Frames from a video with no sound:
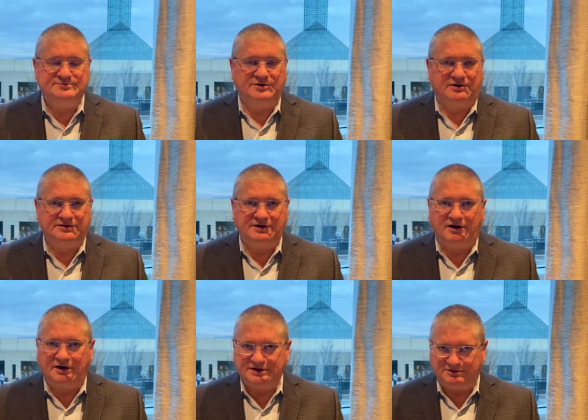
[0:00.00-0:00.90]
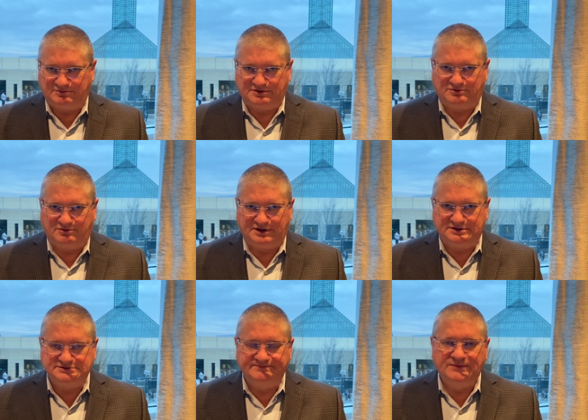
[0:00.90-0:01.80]
but all the audio
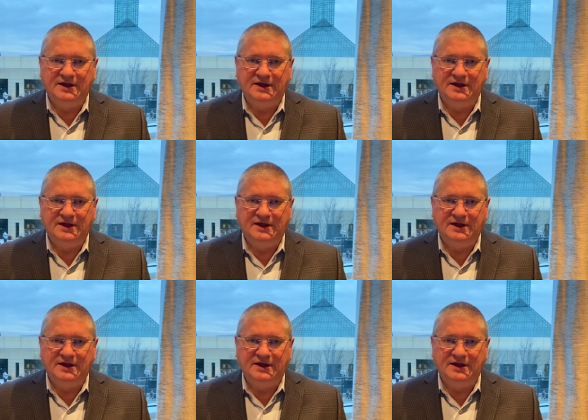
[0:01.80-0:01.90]
recordings.